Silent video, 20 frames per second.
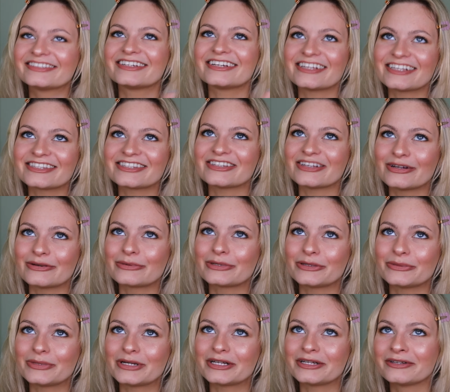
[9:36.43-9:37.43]
It's not a real
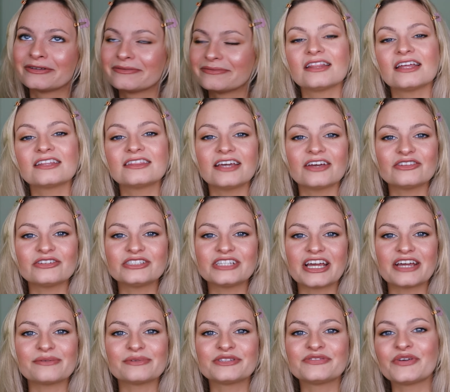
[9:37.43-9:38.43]
one. Like the other
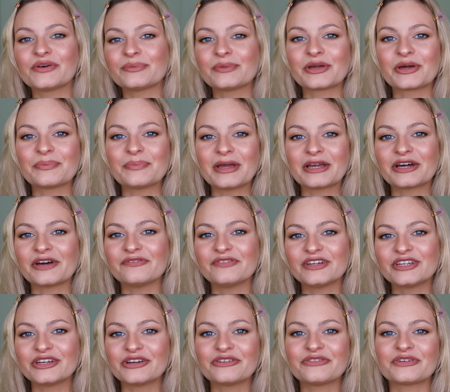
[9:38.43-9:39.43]
day I was filming a makeup
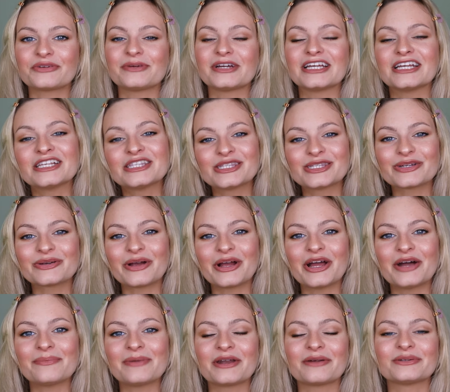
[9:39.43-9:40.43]
video for my
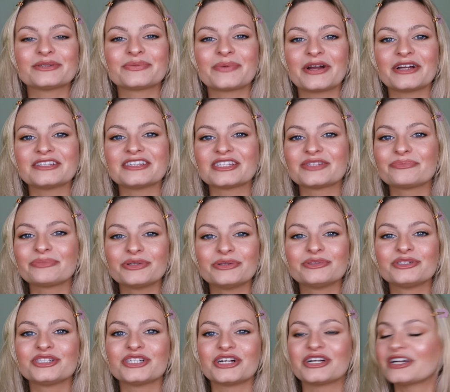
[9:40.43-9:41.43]
Instagram and I was wearing this blue
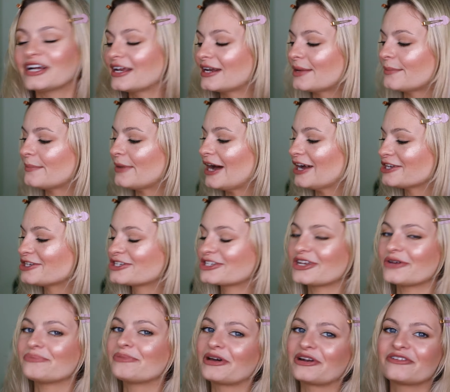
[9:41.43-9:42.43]
shirt and it matched
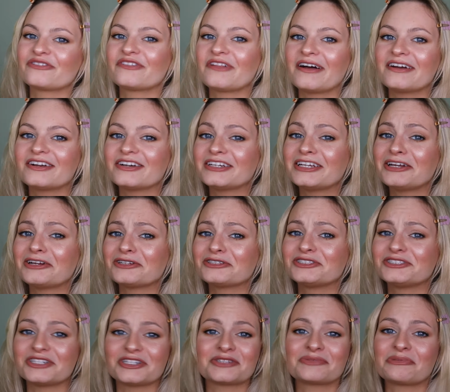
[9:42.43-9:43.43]
a butterfly on here
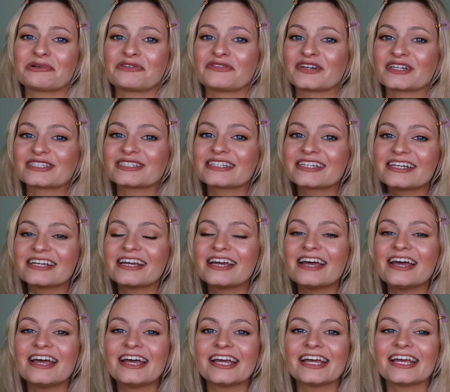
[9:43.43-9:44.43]
just perfectly.
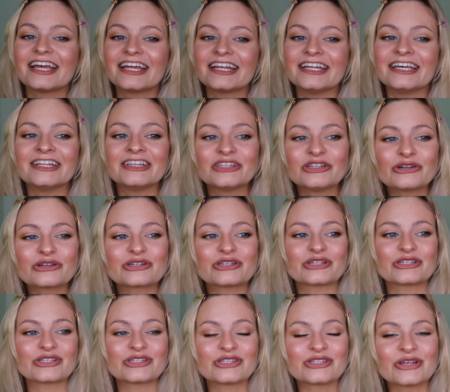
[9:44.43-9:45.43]
And it
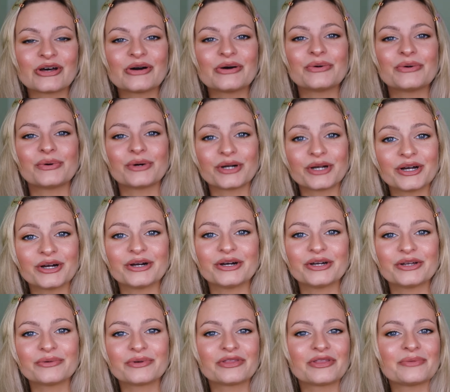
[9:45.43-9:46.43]
looked so
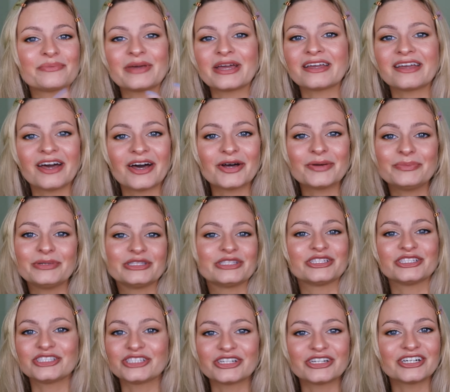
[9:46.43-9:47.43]
good with the makeup and the
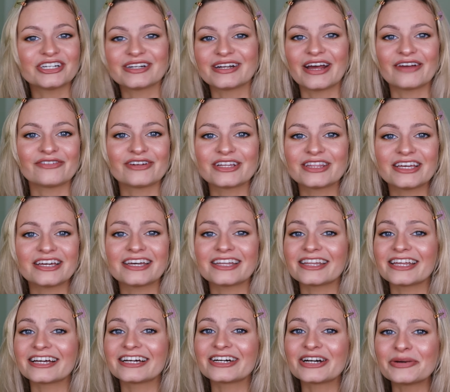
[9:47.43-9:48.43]
shirt and everything. It
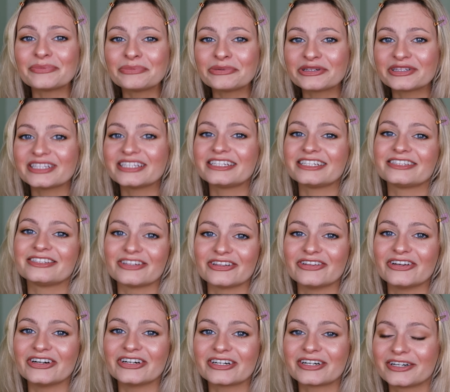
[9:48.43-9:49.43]
like completed the
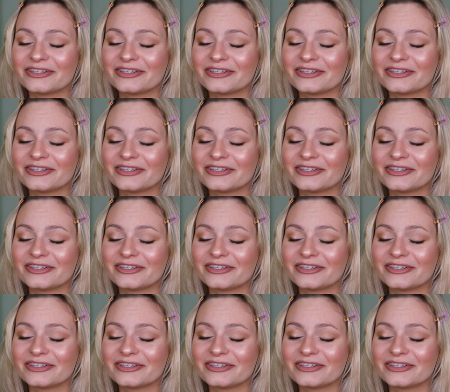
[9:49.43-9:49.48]
look.